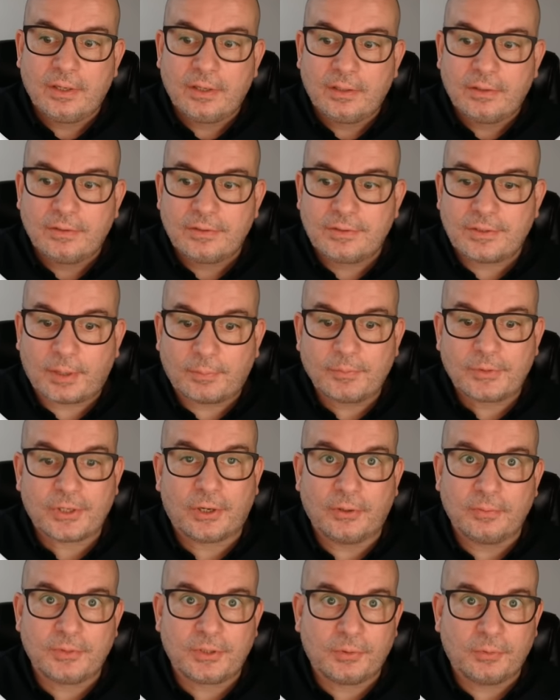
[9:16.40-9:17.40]

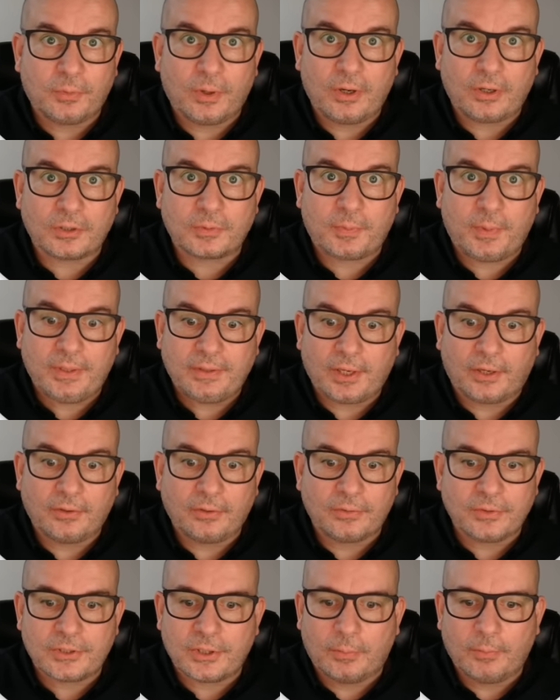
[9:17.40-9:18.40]
Sometimes the work's been done
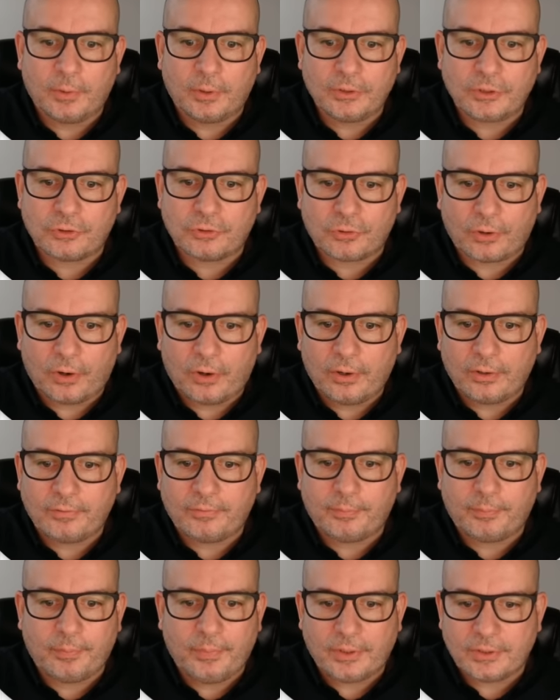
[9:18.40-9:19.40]
on someone's drive.
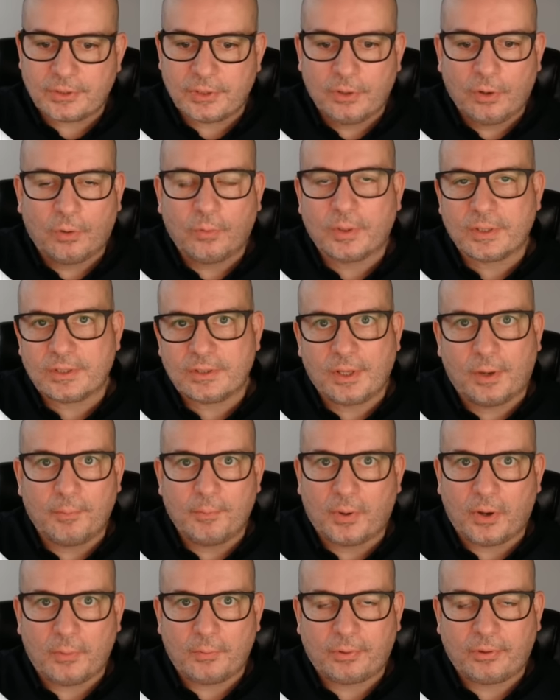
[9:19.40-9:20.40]
It's not always done
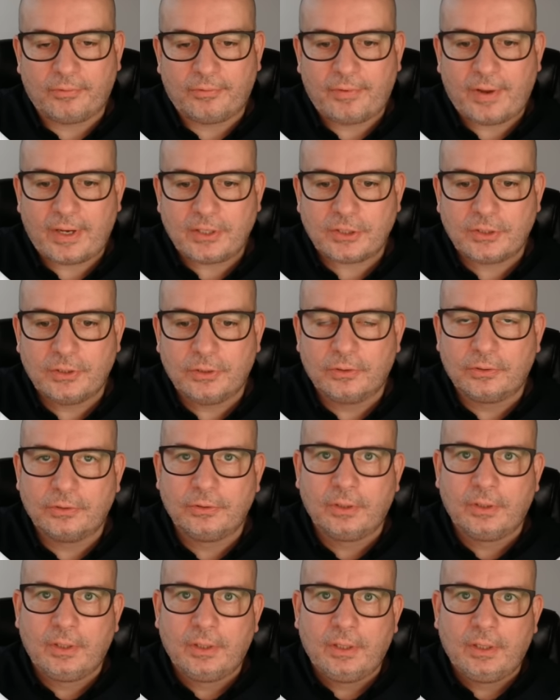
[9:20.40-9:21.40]
by a professional.
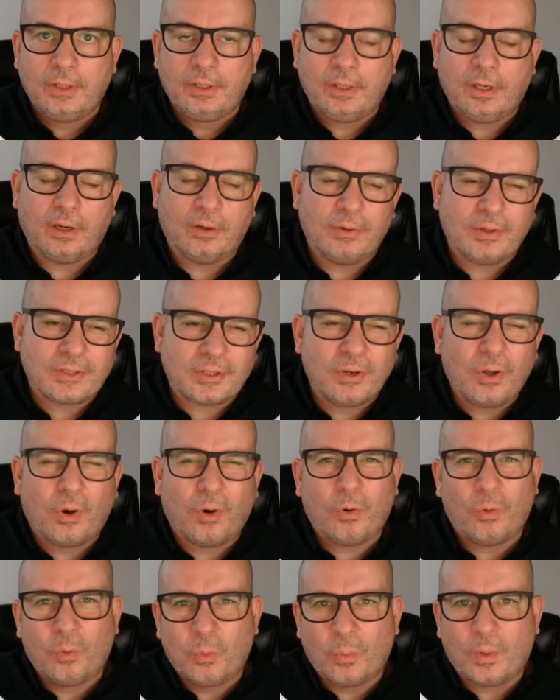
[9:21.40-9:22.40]
You know, it's not
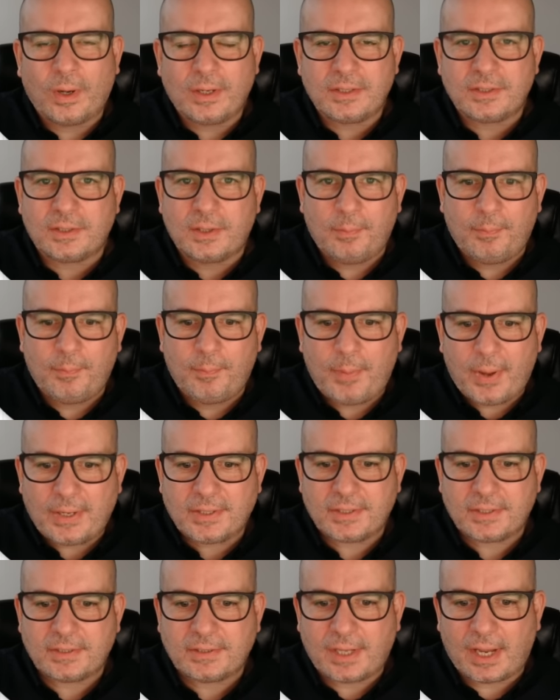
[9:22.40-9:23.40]
always the
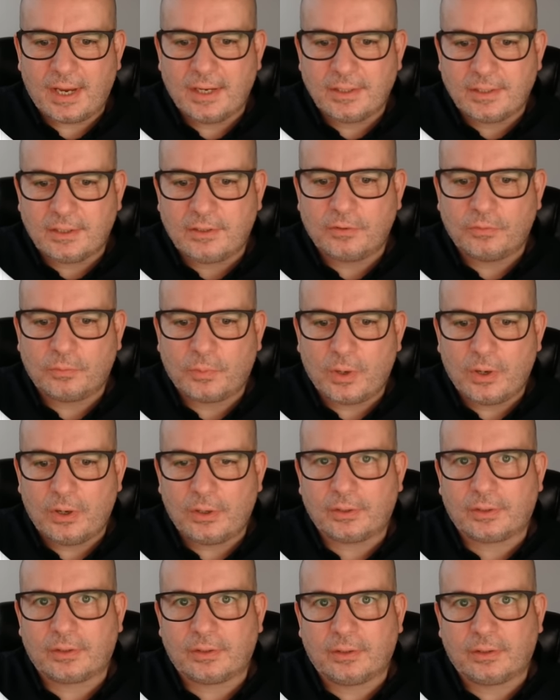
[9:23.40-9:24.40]
best standard of
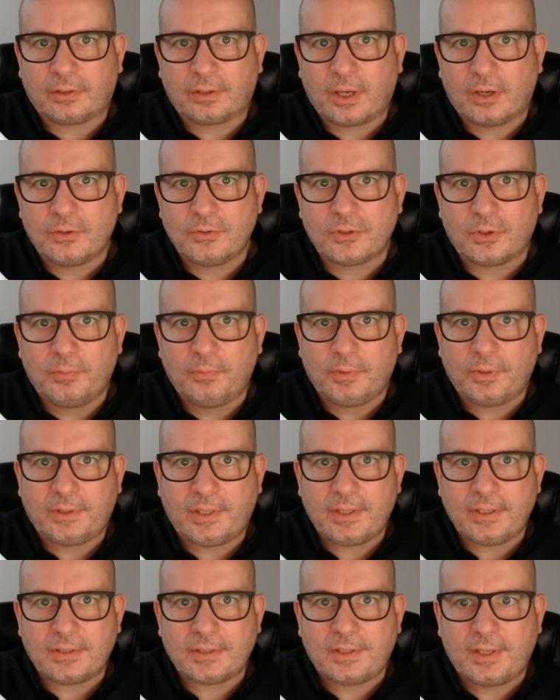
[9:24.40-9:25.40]
work that goes on with
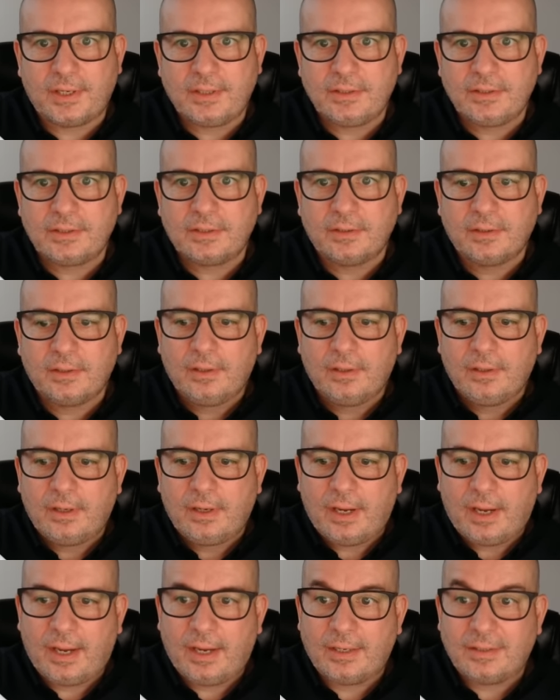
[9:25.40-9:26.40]
these things.
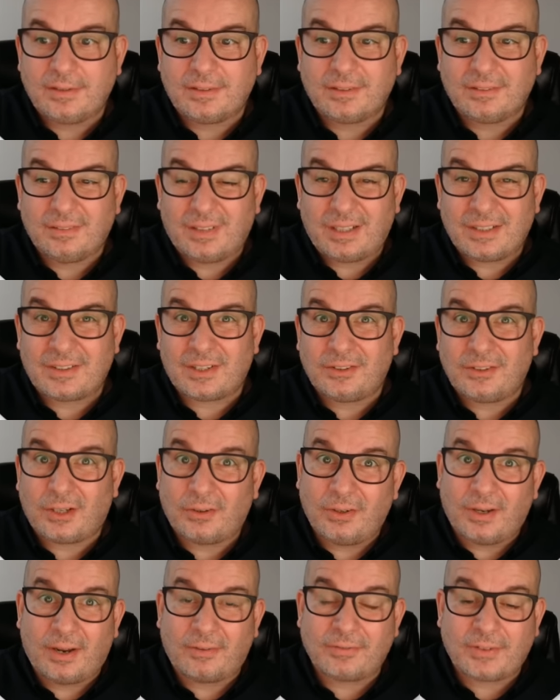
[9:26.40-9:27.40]
And as they
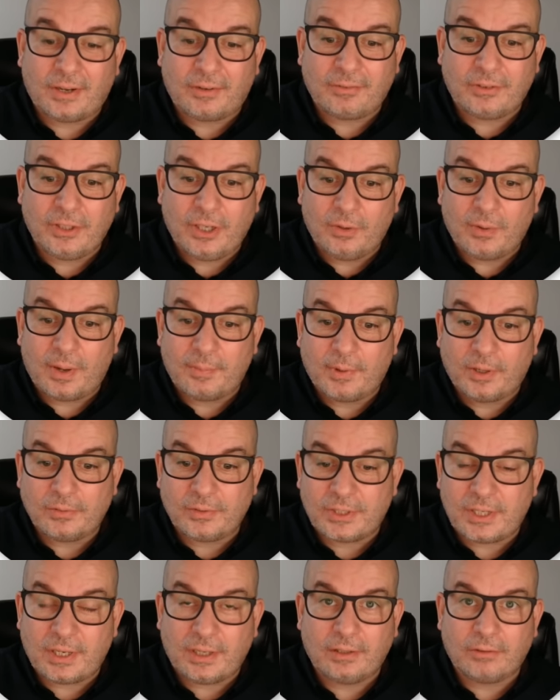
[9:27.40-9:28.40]
don't have to have a new
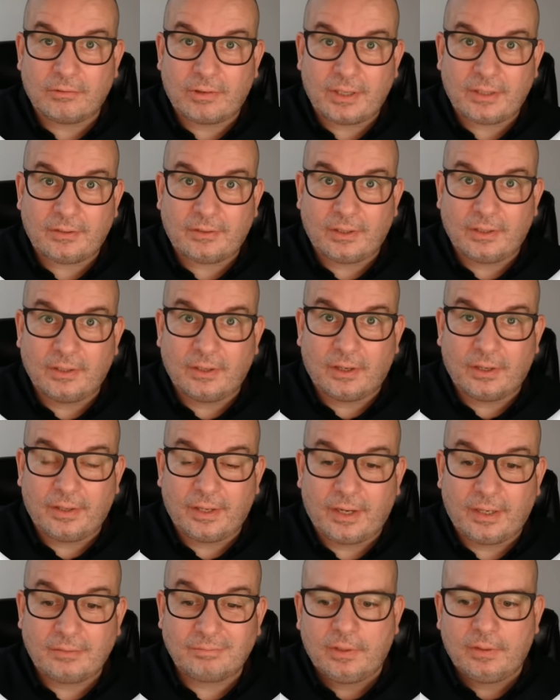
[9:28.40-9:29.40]
MOT or anything like
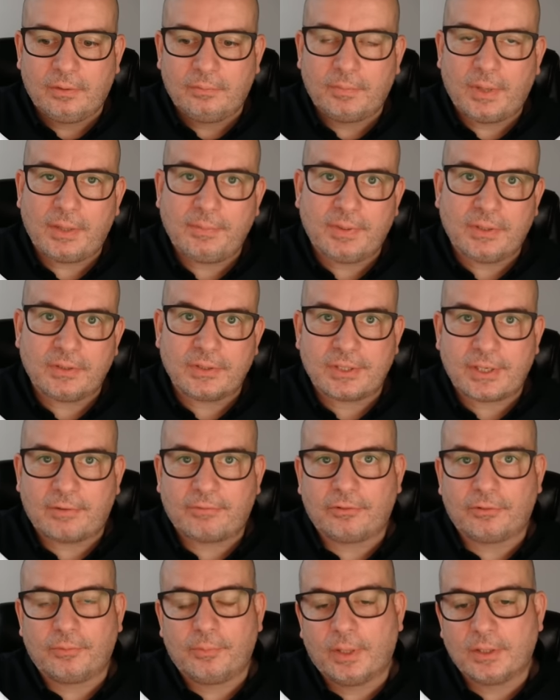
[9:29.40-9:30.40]
that, maybe you're
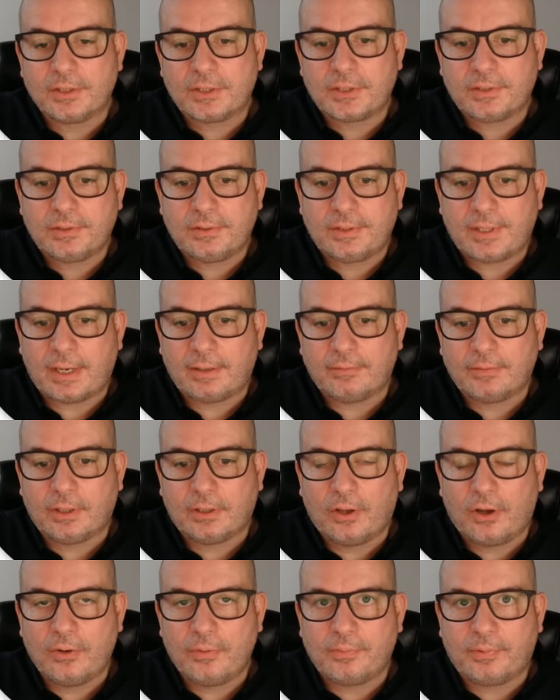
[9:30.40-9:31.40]
several months down the
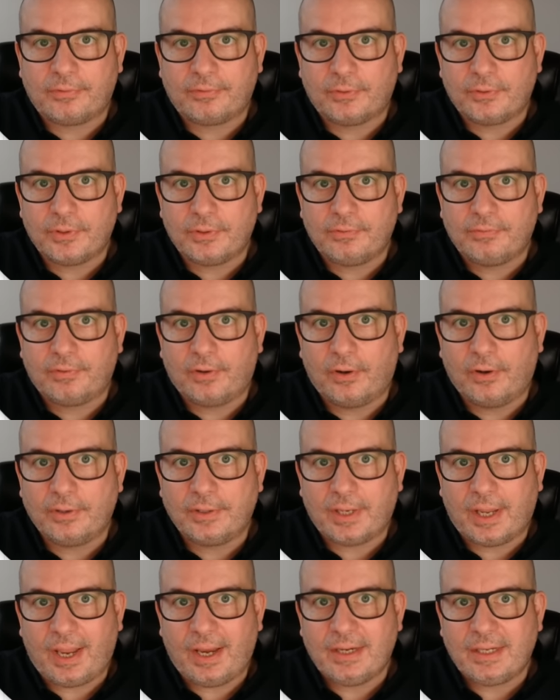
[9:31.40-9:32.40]
line before you find
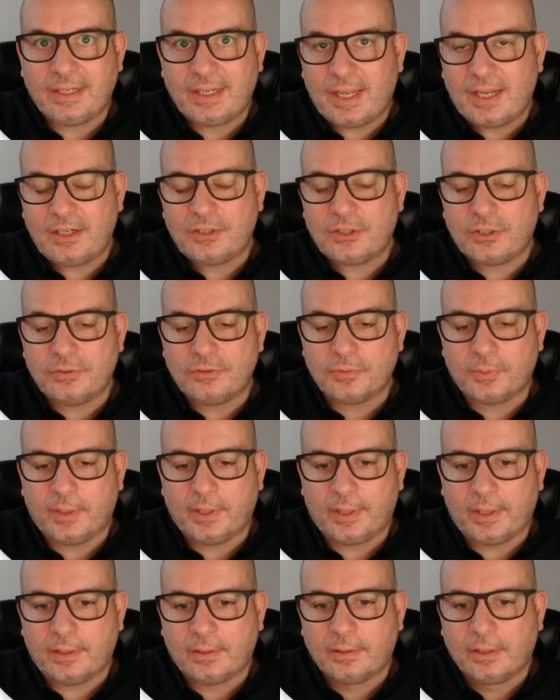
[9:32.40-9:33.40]
any issues with
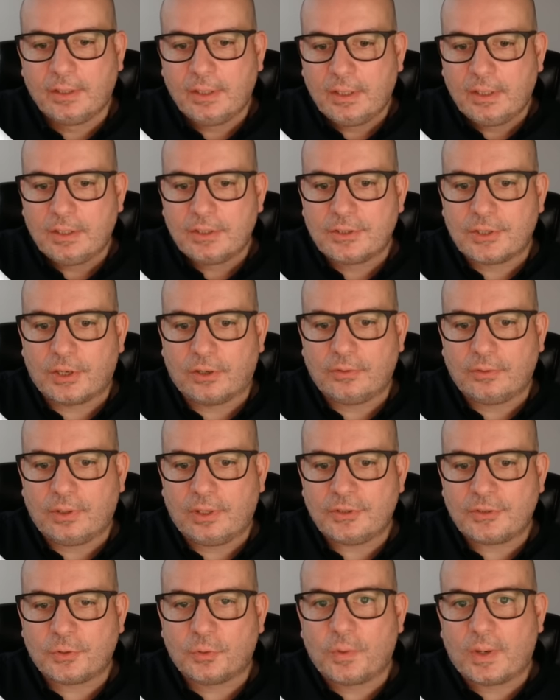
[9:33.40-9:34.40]
it. So
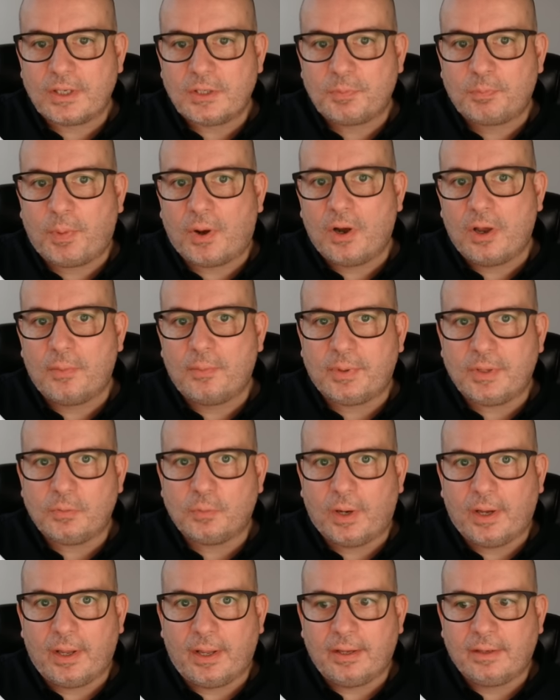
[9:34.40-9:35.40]
it's always buyer
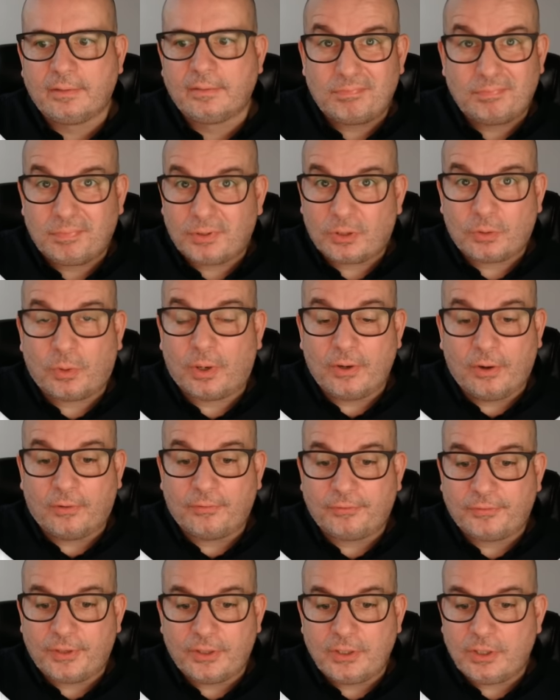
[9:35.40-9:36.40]
beware. Quite
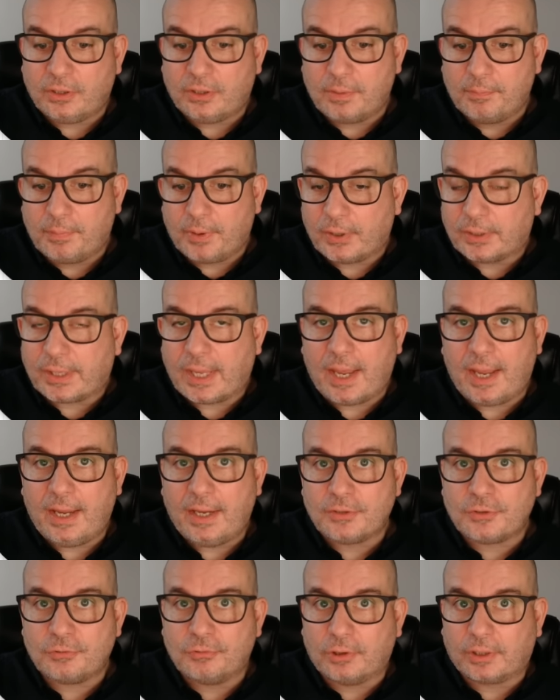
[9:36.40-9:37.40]
often you can buy a Cat
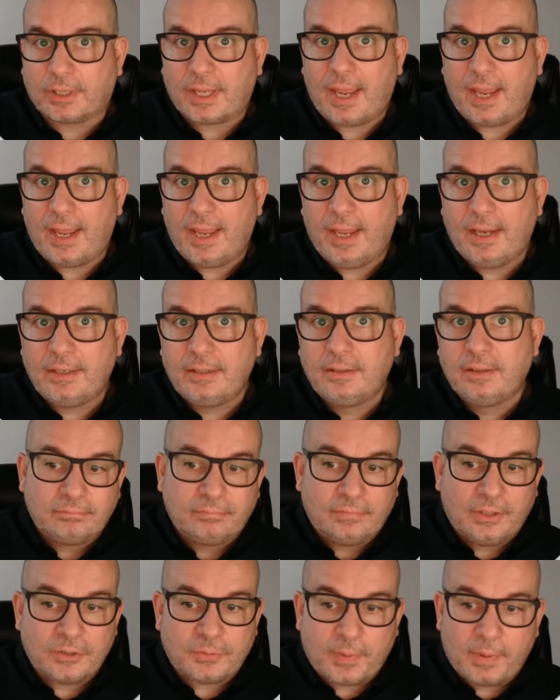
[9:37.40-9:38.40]
S or a Cat N
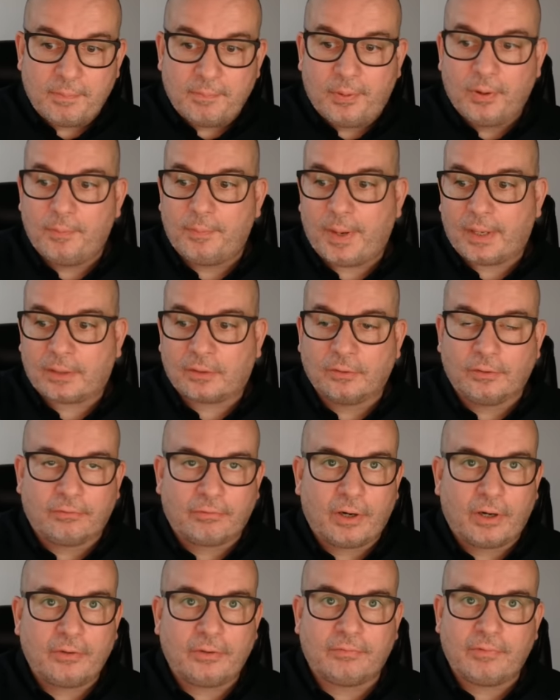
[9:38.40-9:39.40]
that's been put back on the
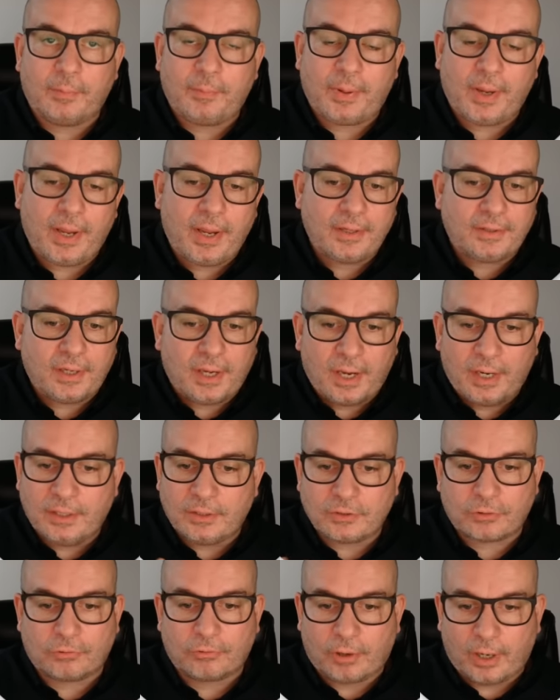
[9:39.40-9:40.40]
road and repaired and
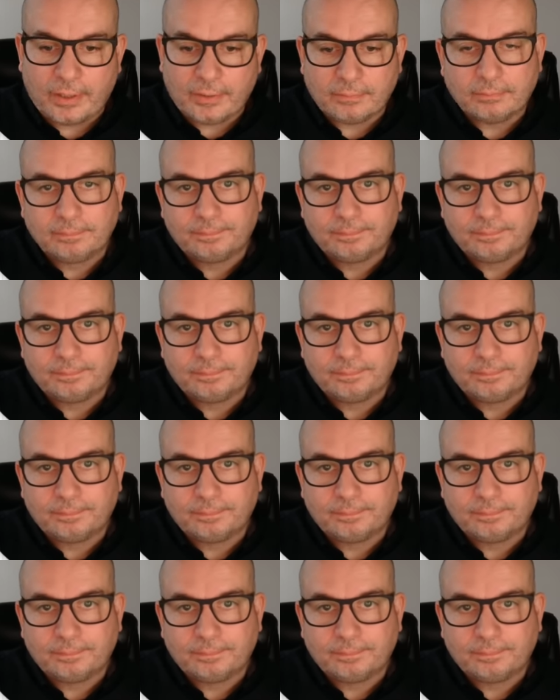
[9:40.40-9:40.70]
it's great.